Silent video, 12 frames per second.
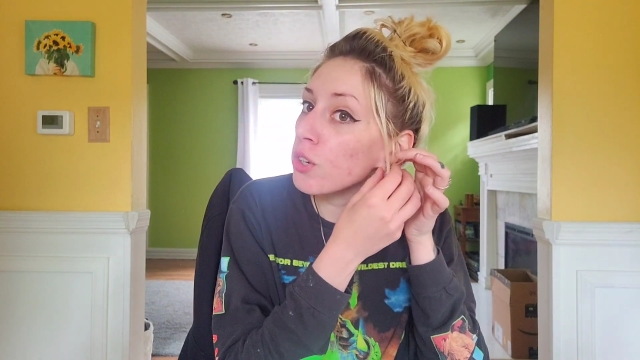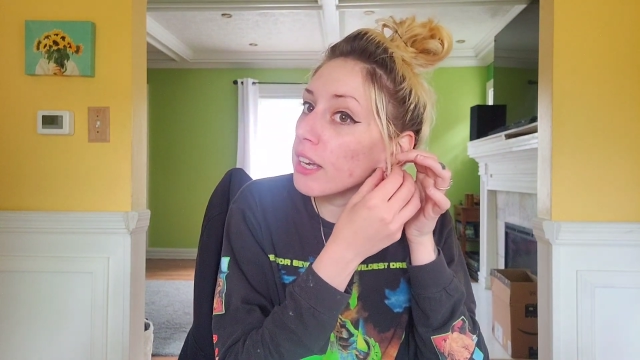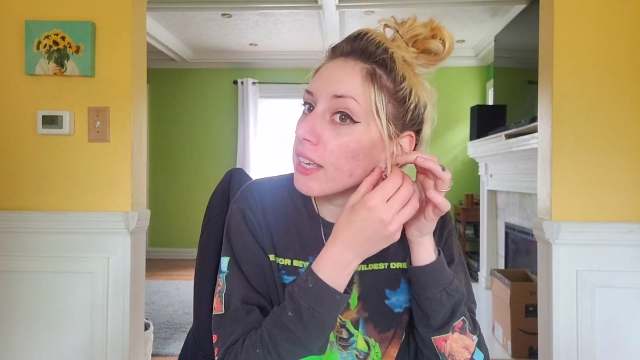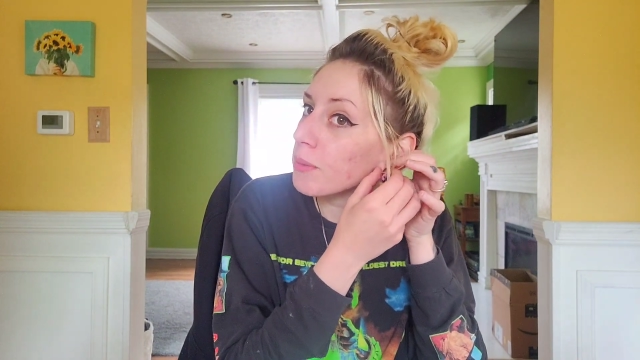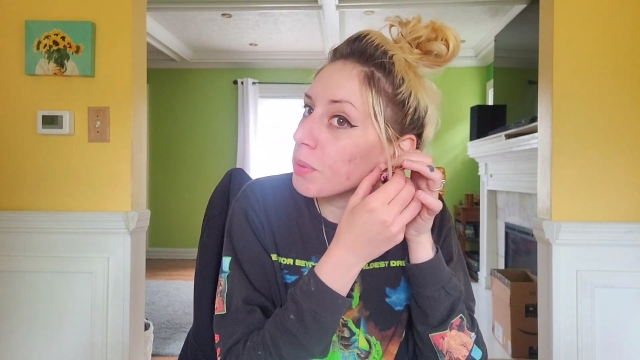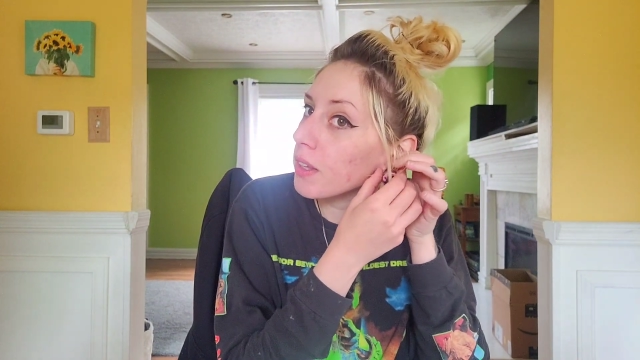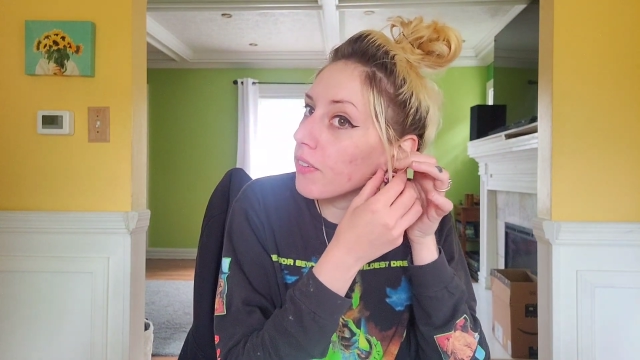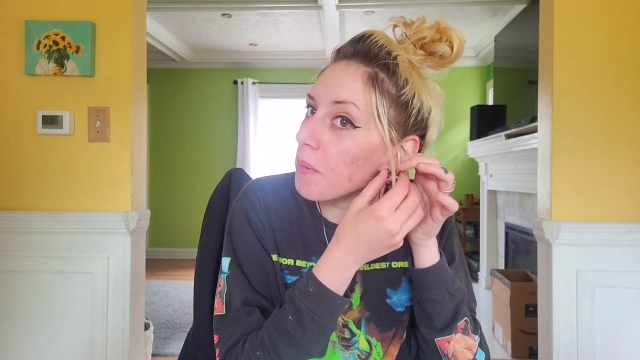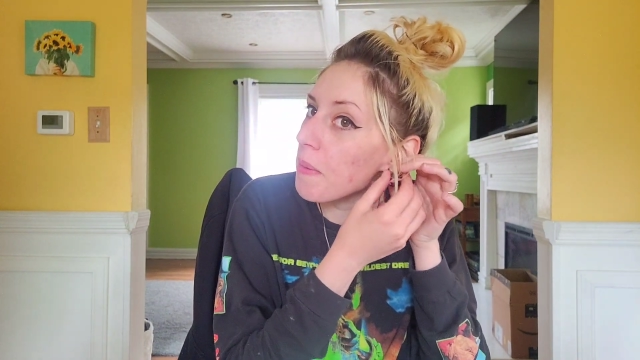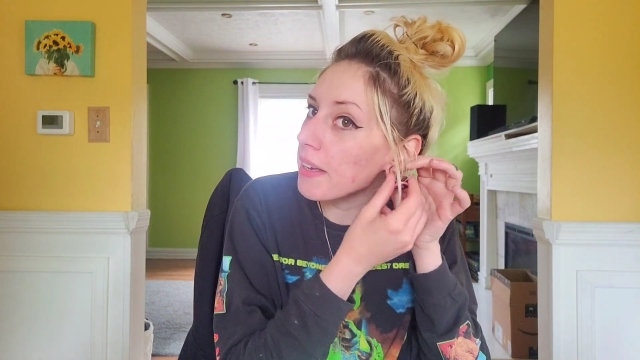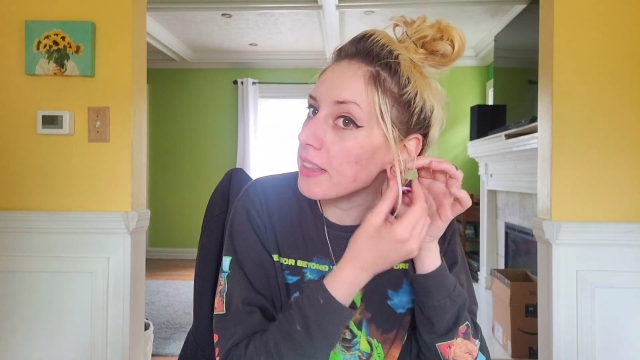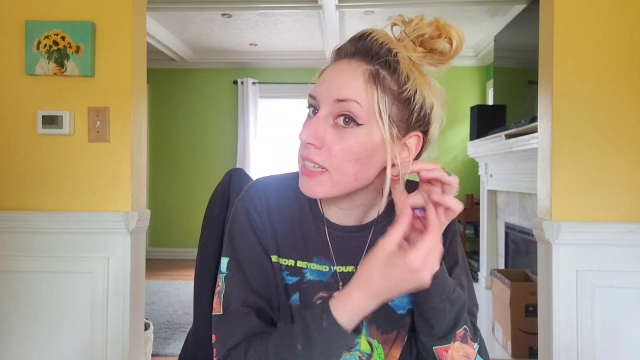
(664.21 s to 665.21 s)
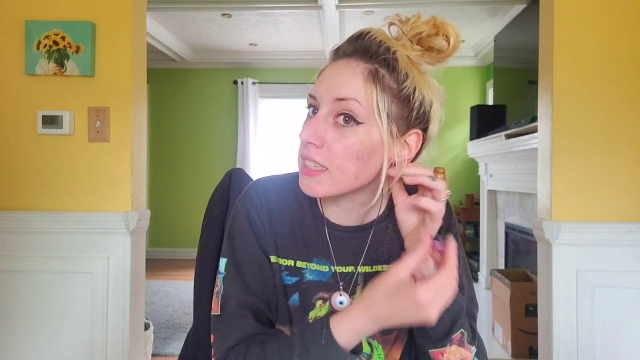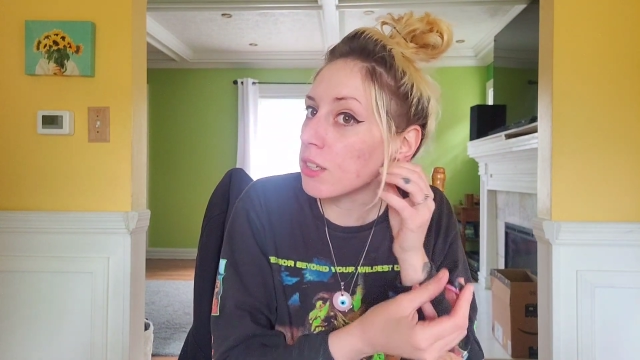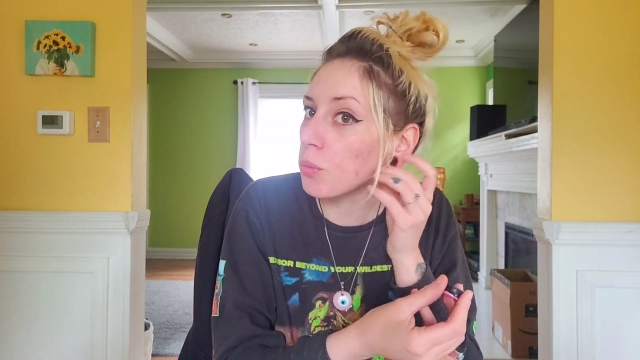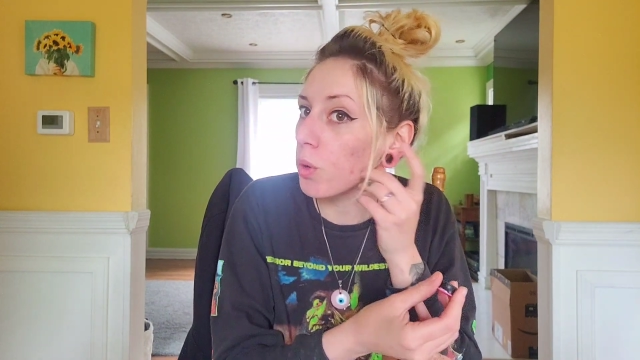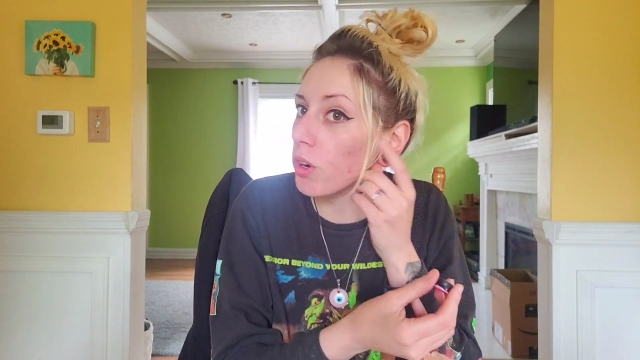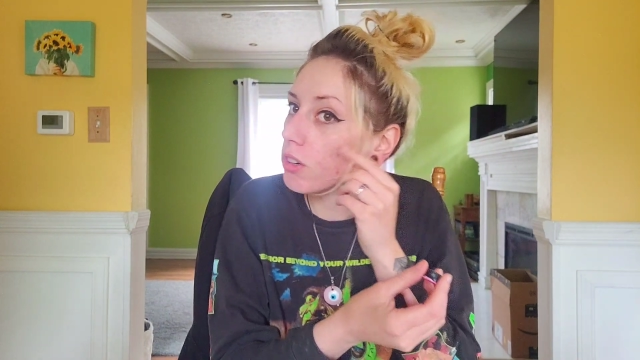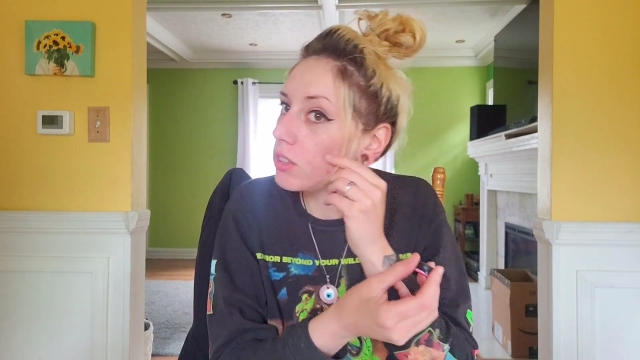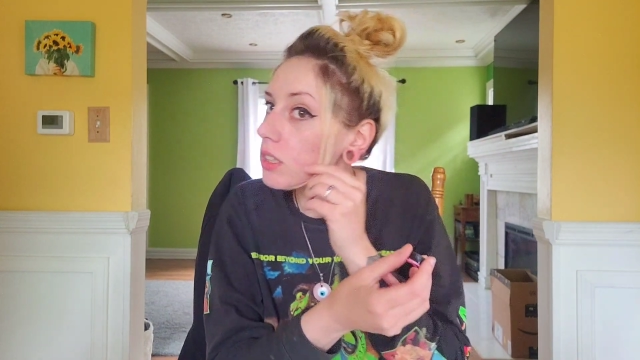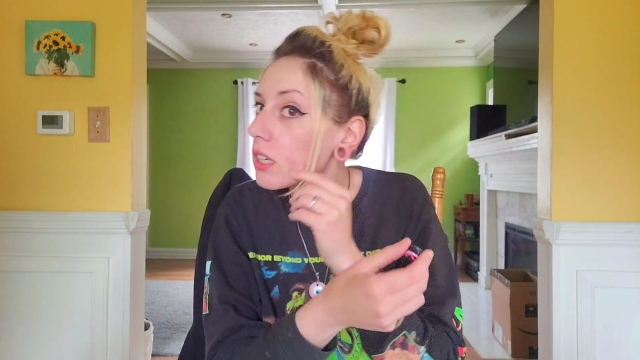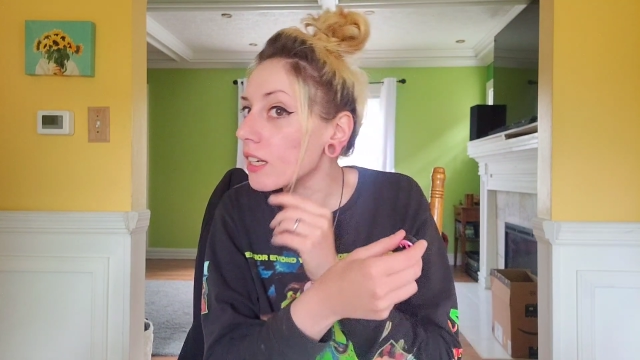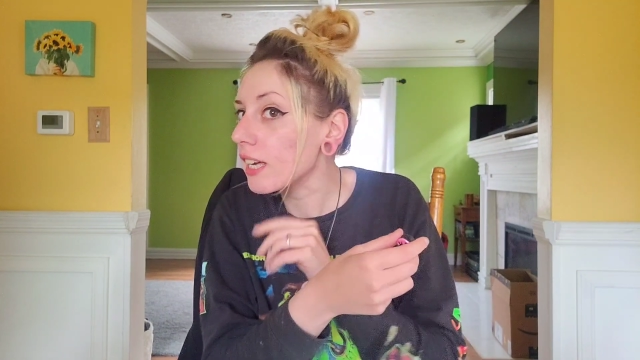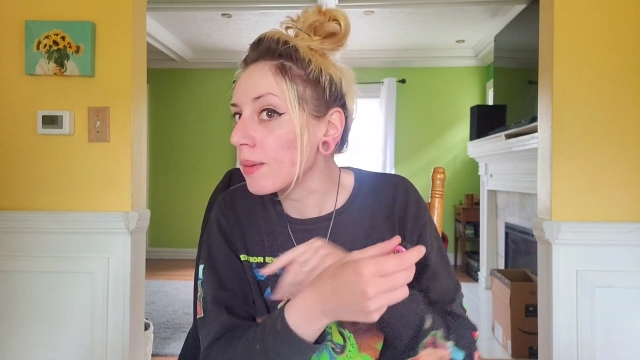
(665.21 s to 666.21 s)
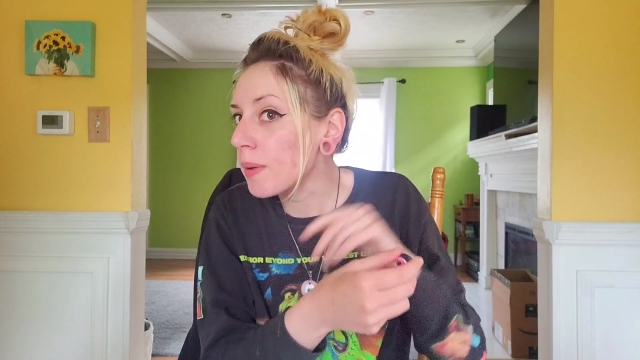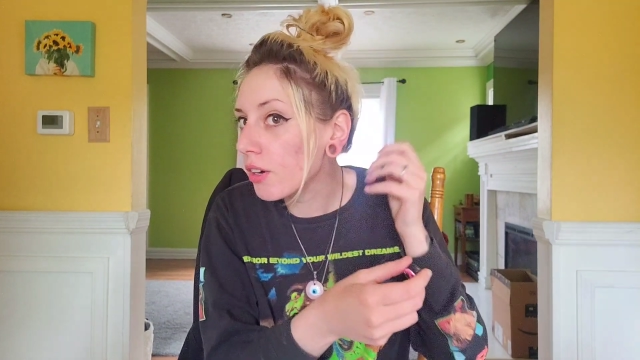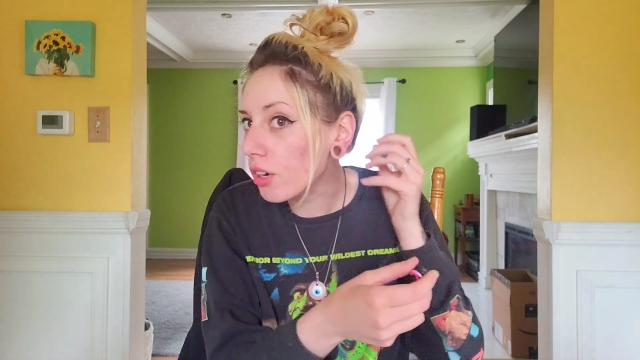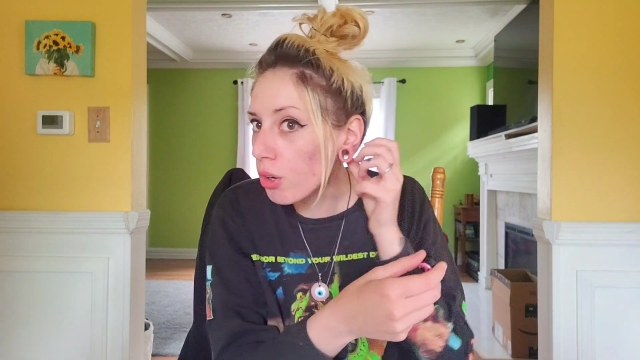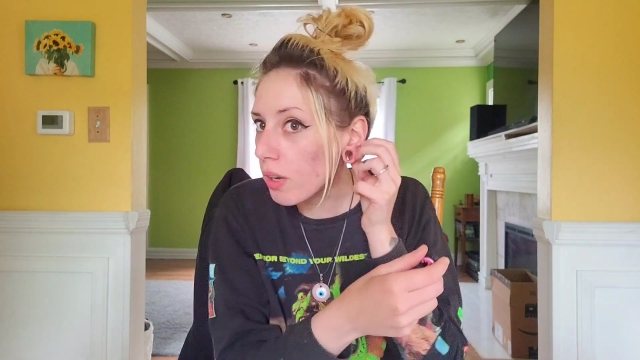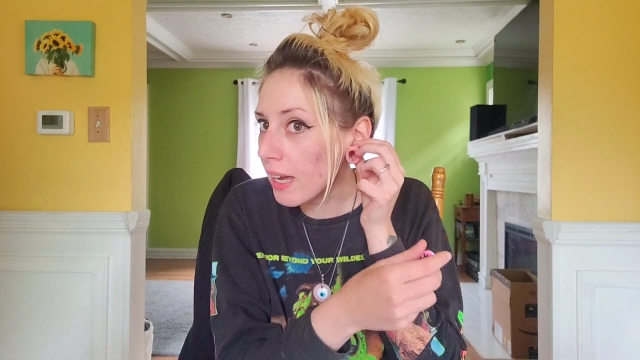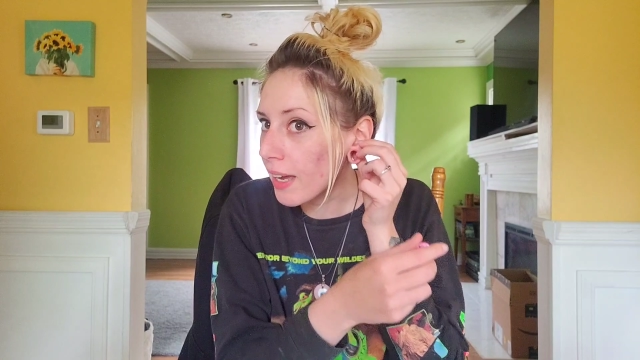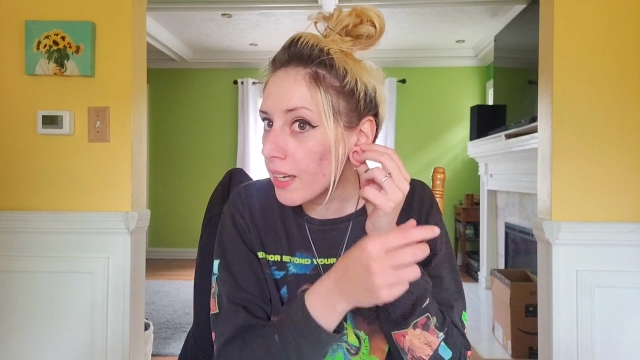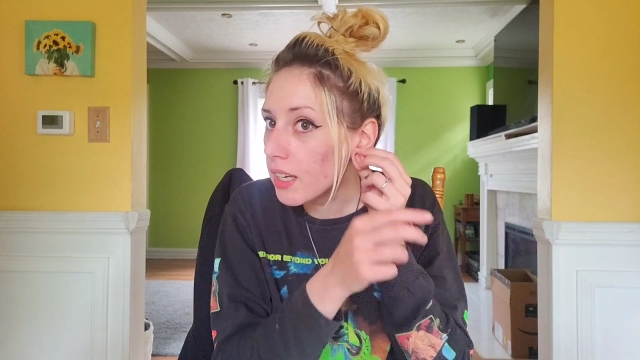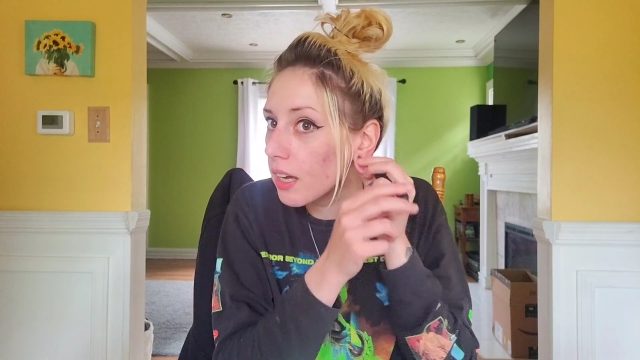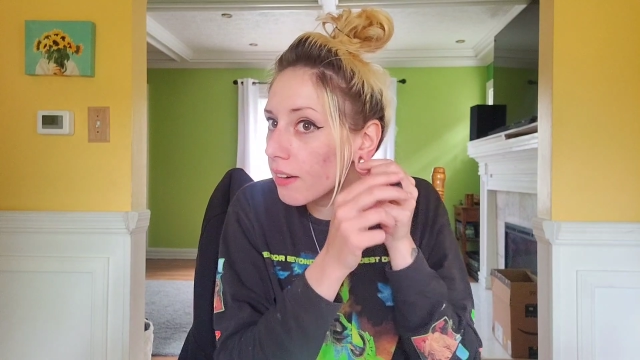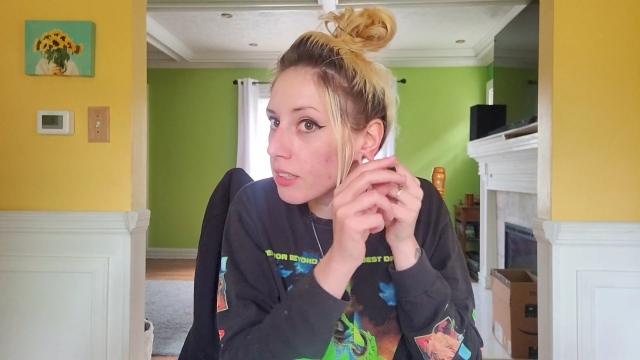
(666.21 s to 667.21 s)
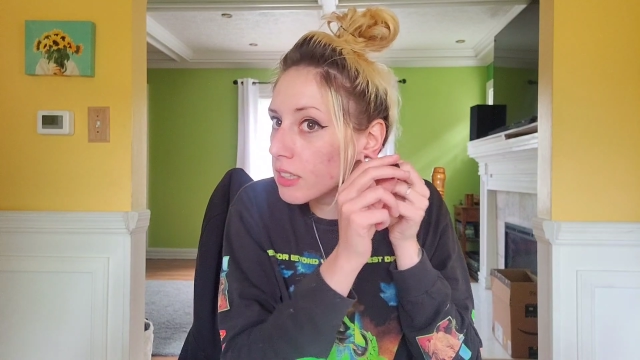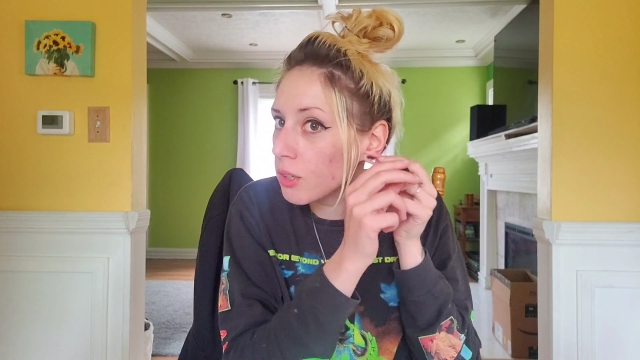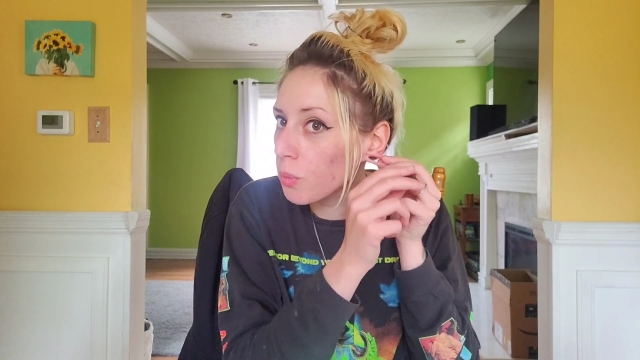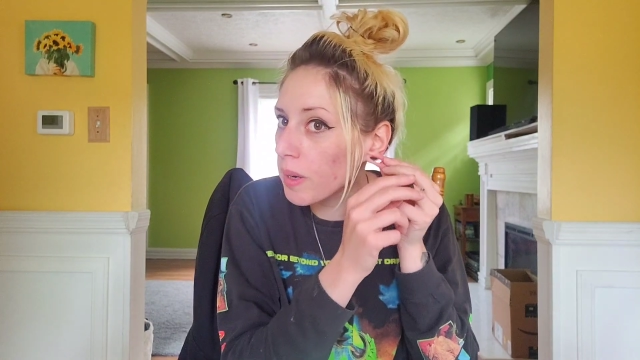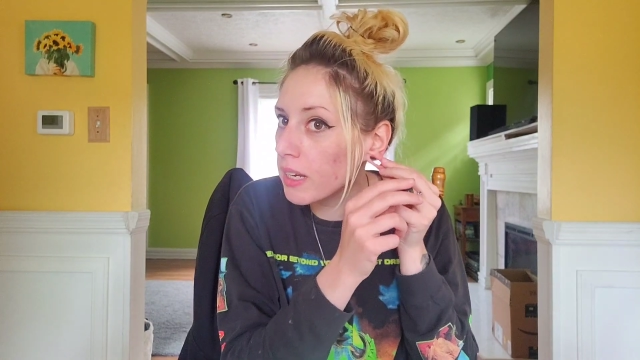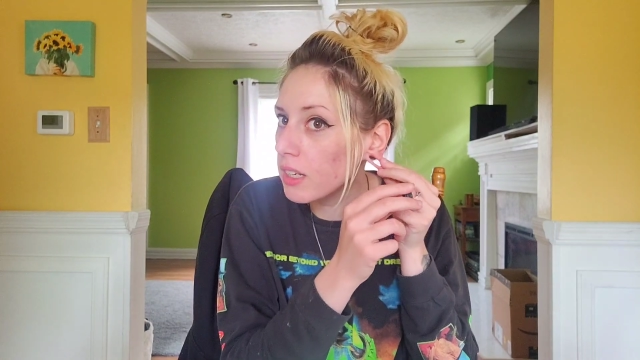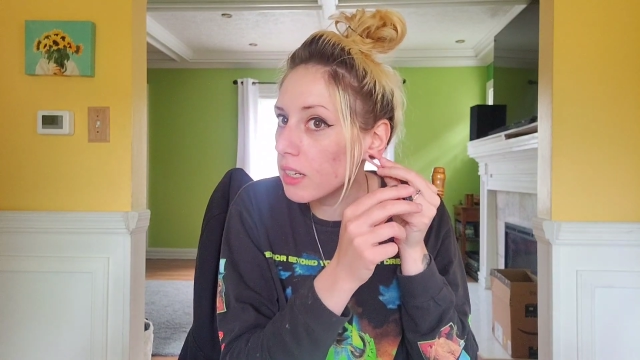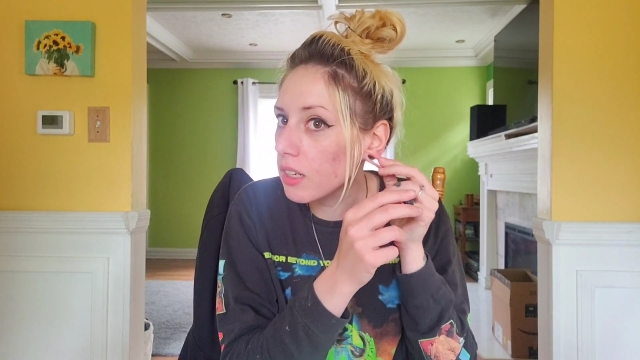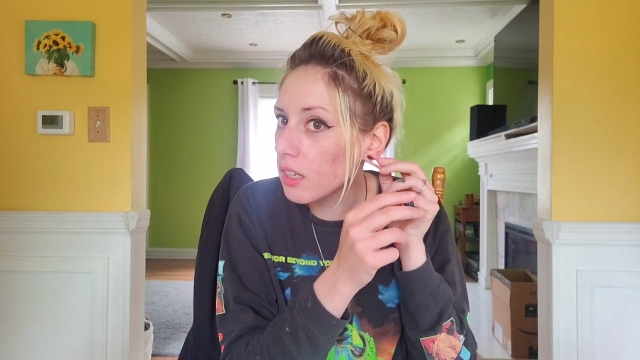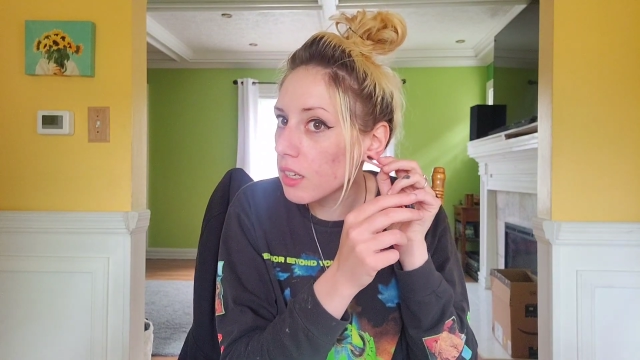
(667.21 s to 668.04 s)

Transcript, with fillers: I can't believe I made these and it worked. And it came out okay. Everything went.